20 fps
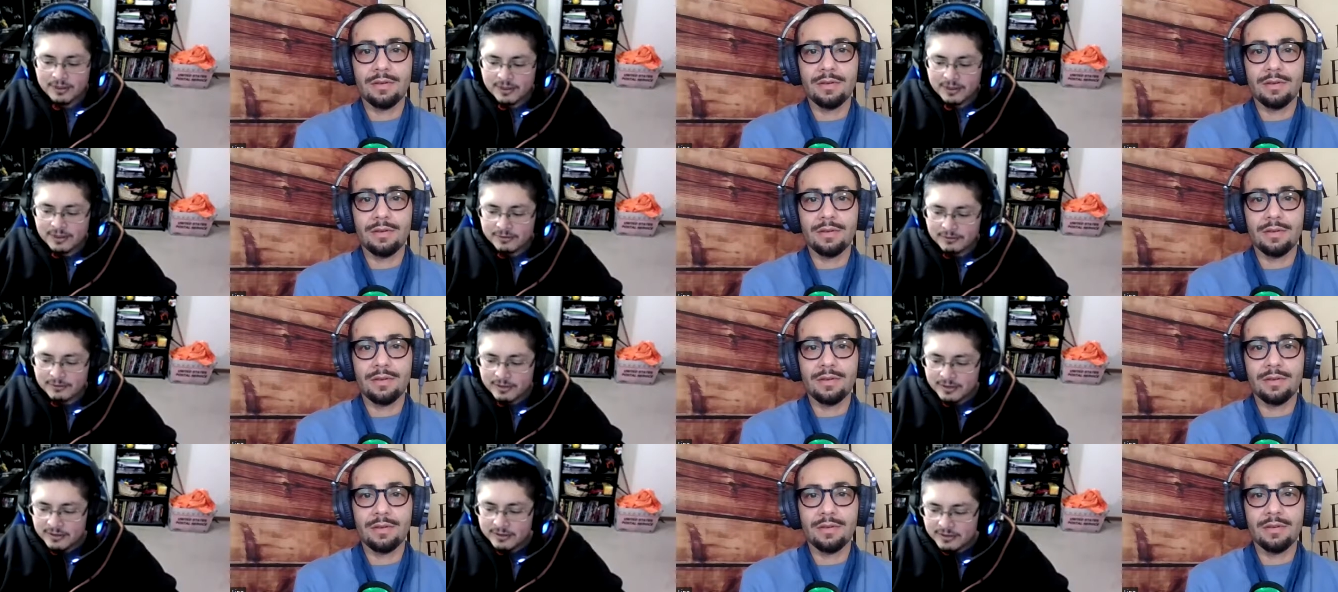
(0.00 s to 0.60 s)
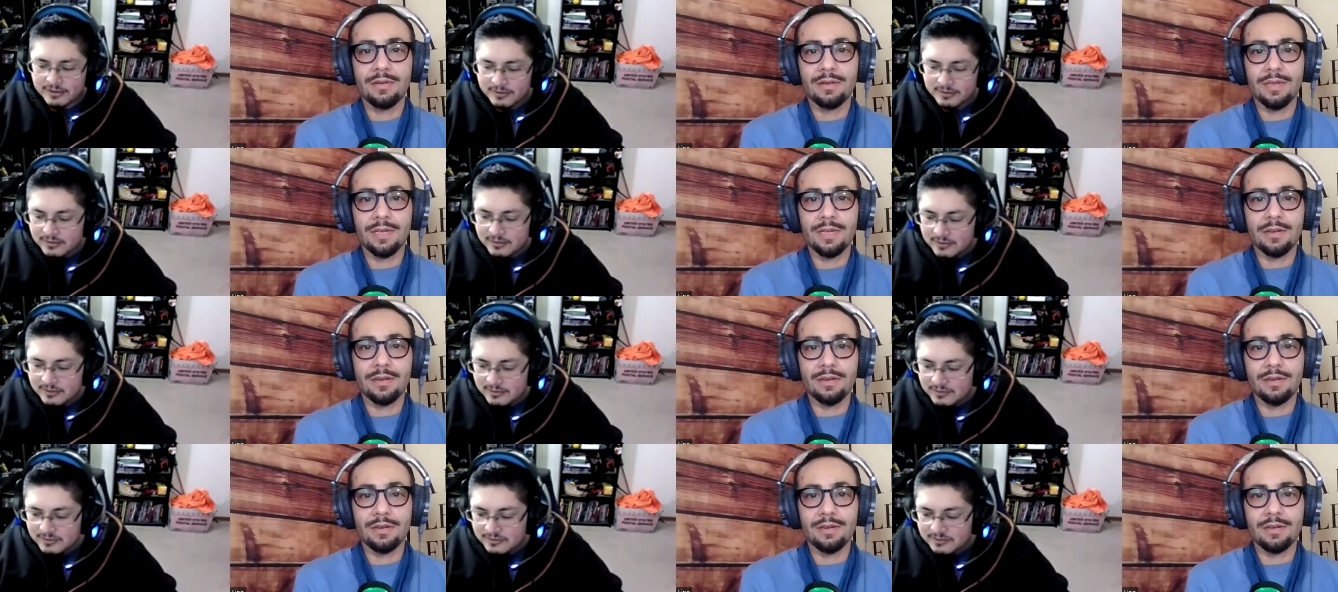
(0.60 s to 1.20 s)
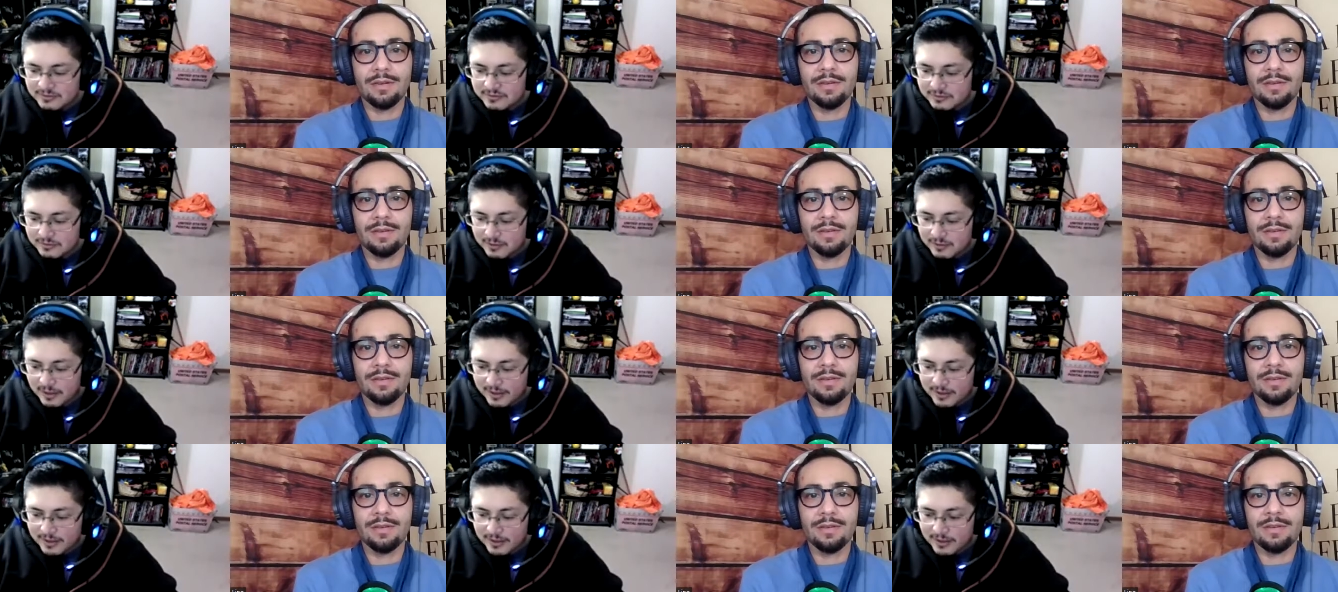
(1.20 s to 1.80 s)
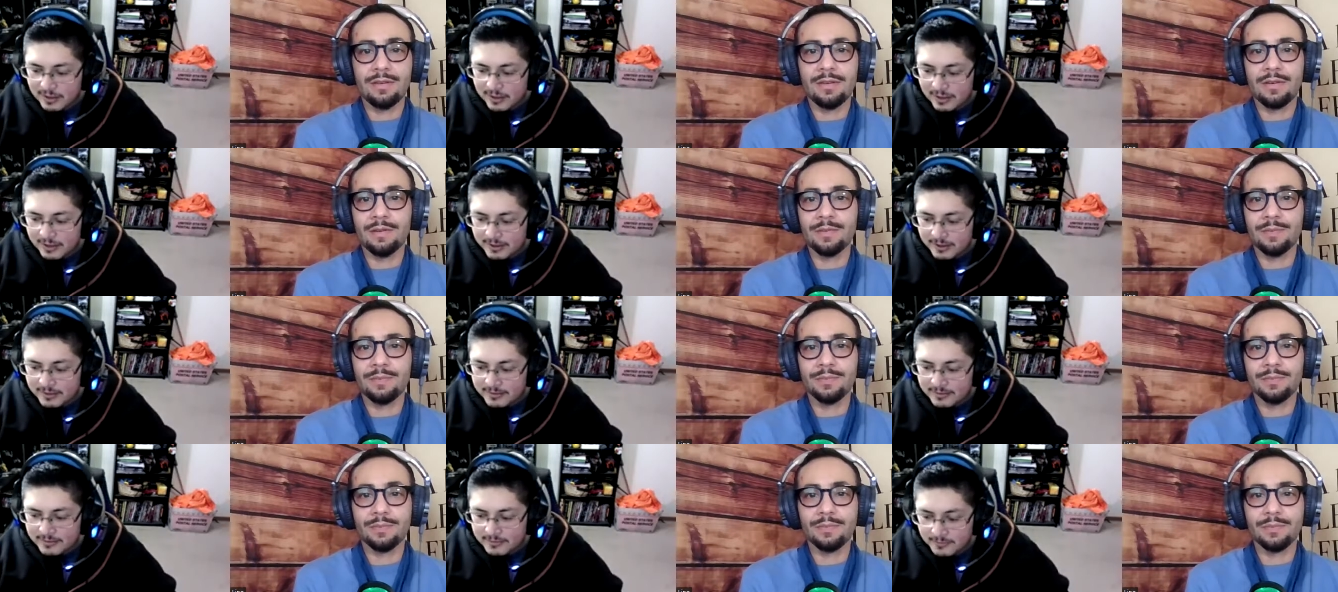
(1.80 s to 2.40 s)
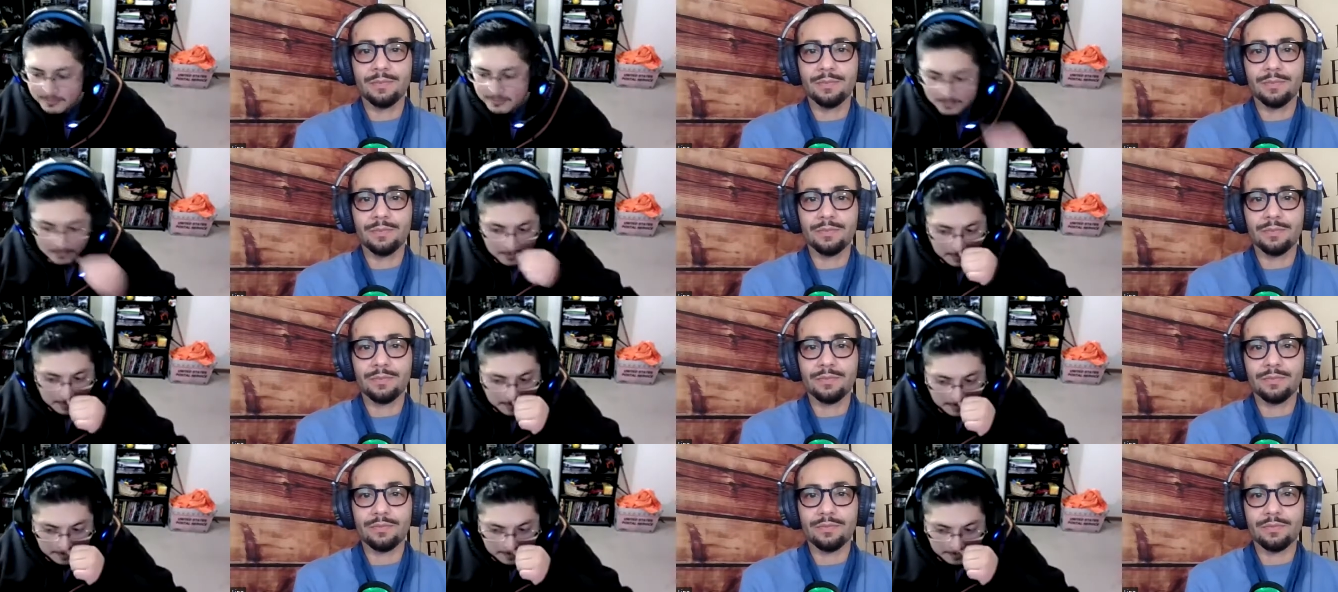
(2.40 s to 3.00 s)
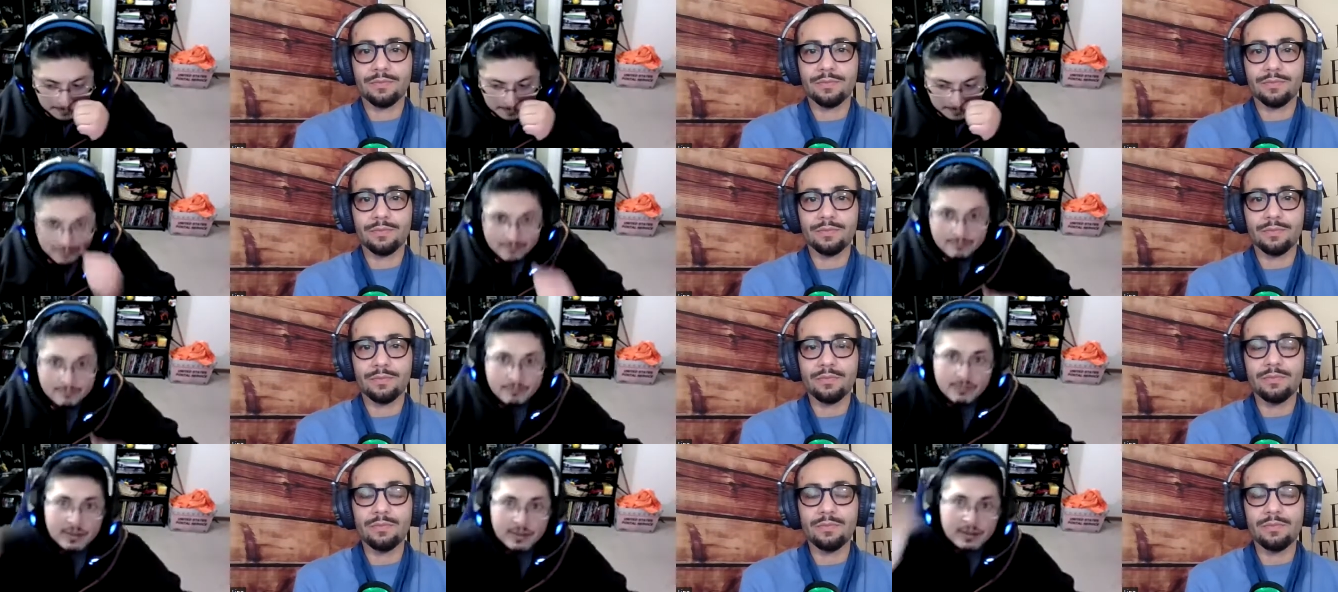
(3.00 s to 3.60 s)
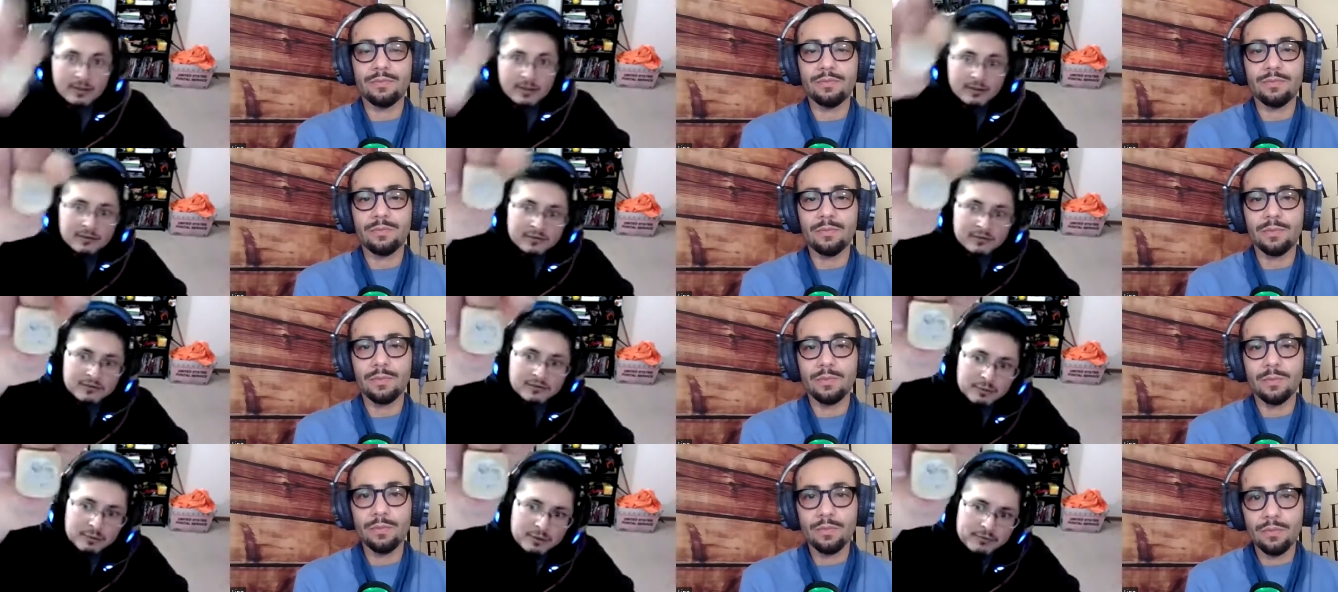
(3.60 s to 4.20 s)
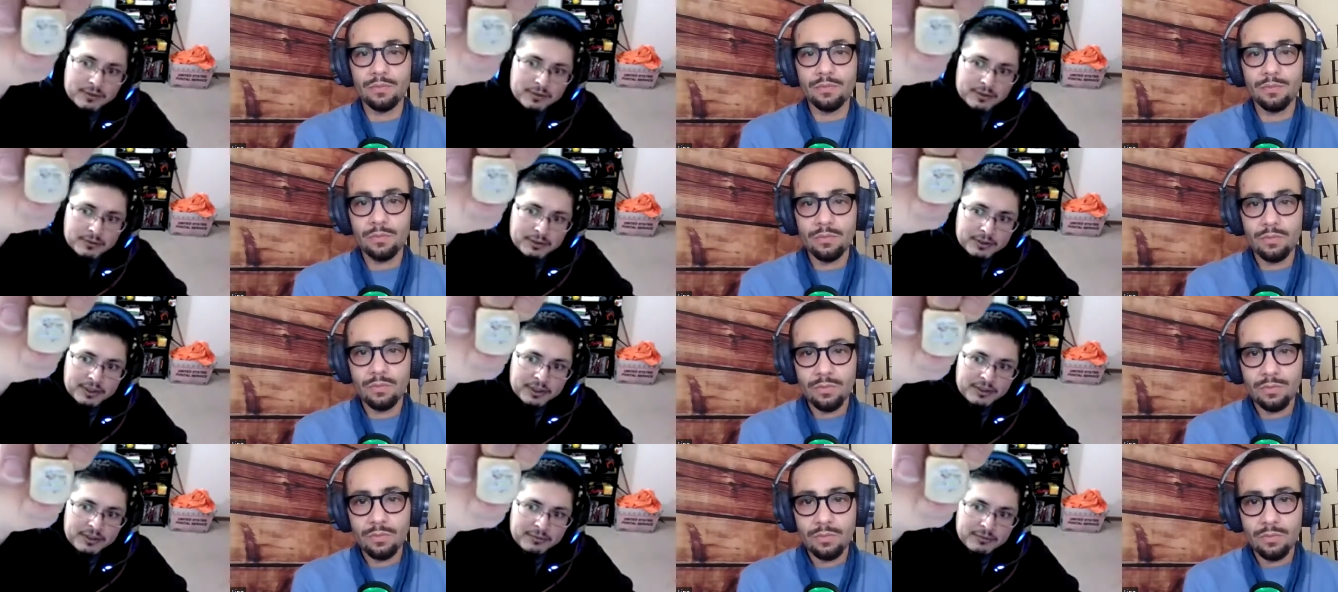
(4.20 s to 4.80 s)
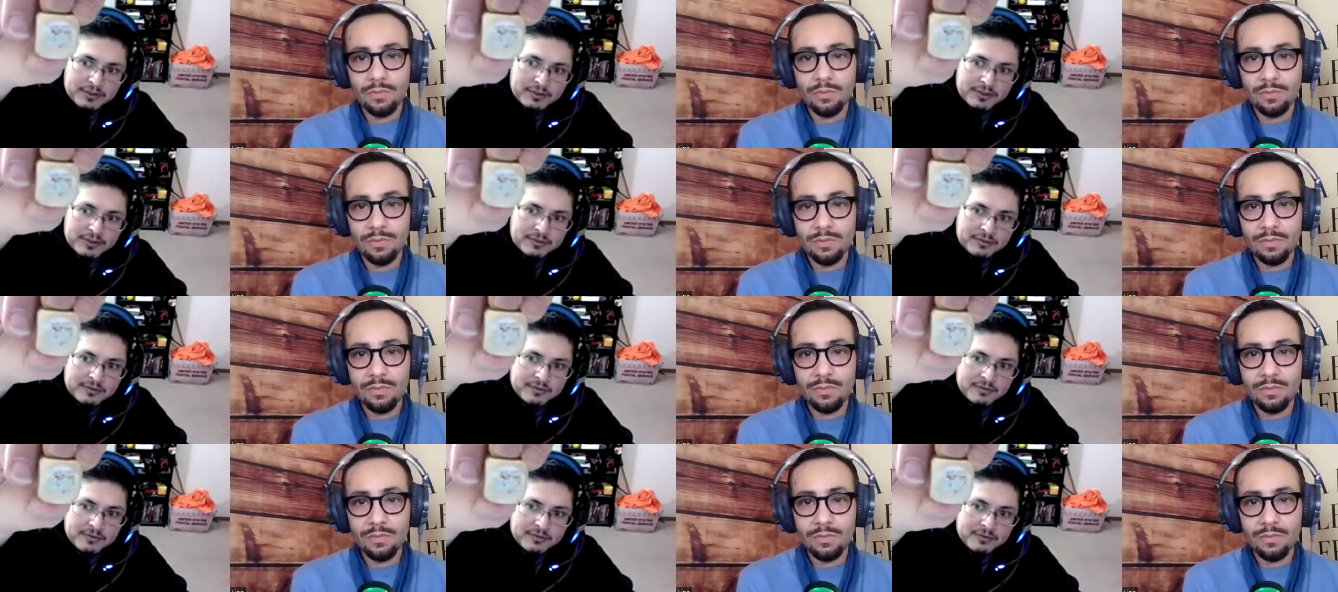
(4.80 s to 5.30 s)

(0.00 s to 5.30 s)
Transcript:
Speaker 1: now, right? Yeah. So I got a 12 hour eating window.